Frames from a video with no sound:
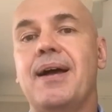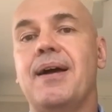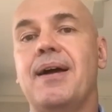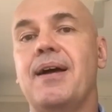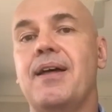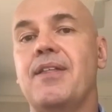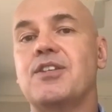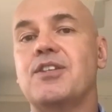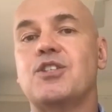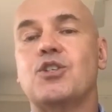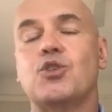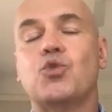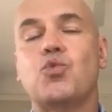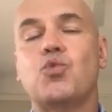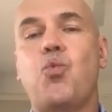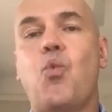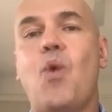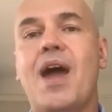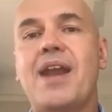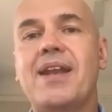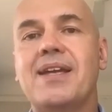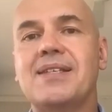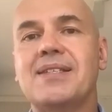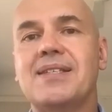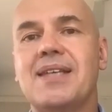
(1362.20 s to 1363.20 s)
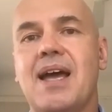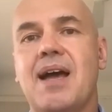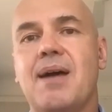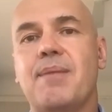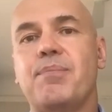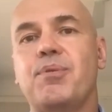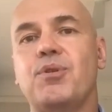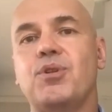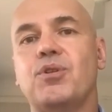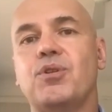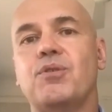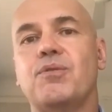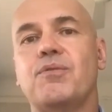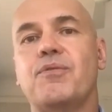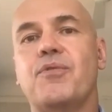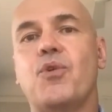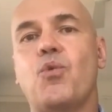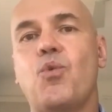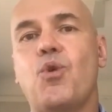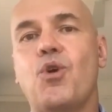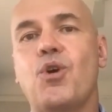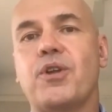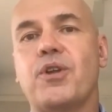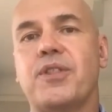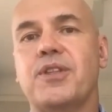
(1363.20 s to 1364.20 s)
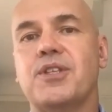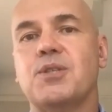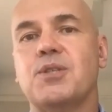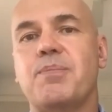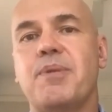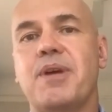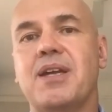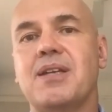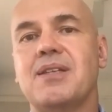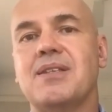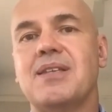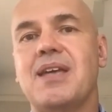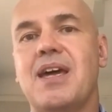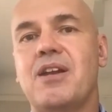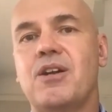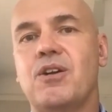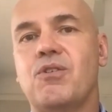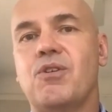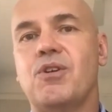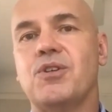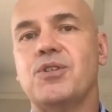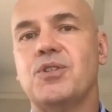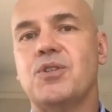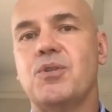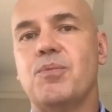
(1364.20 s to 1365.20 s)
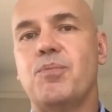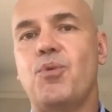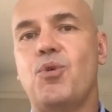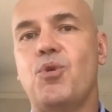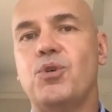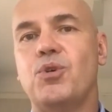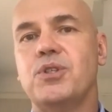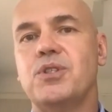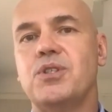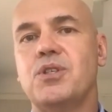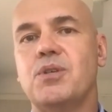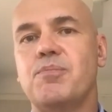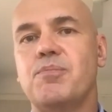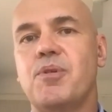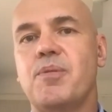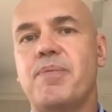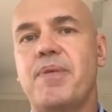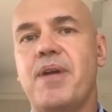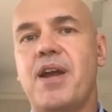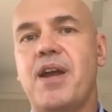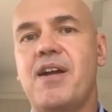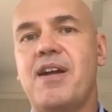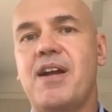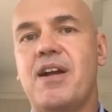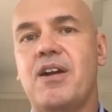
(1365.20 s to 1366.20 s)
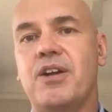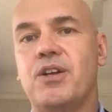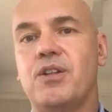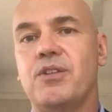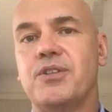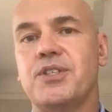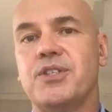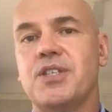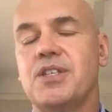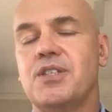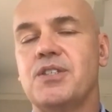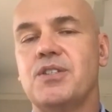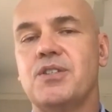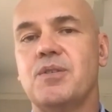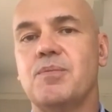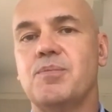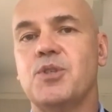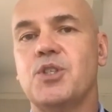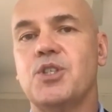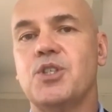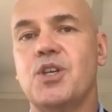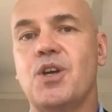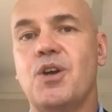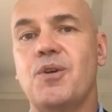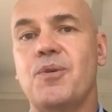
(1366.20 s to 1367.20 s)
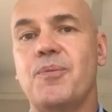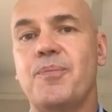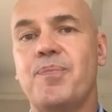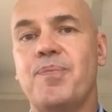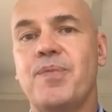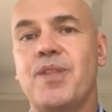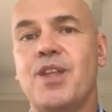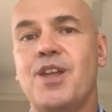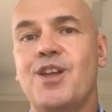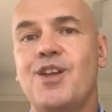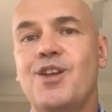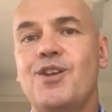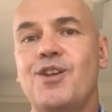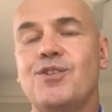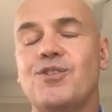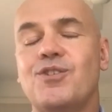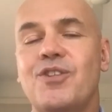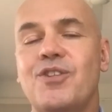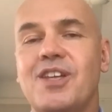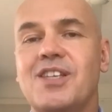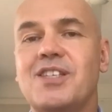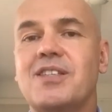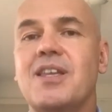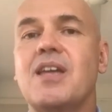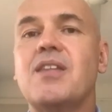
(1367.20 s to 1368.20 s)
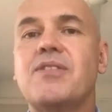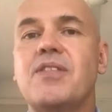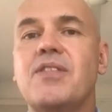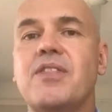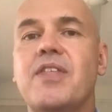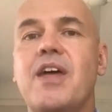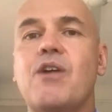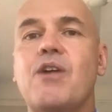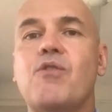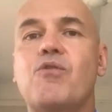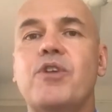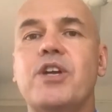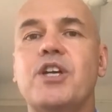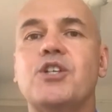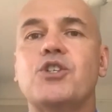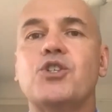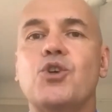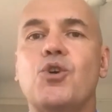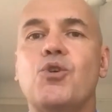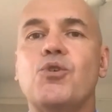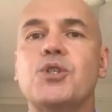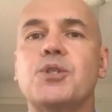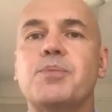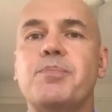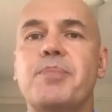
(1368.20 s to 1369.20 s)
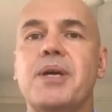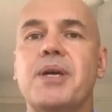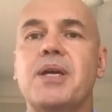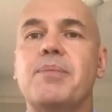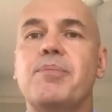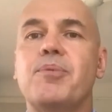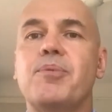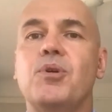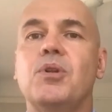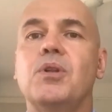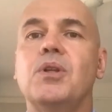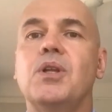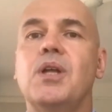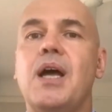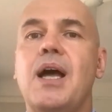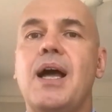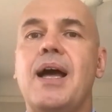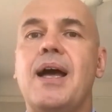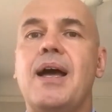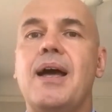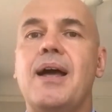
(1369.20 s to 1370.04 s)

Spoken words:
It's just one example of the work that's being done across the board to prepare our health system. So to the extent that that reassures people,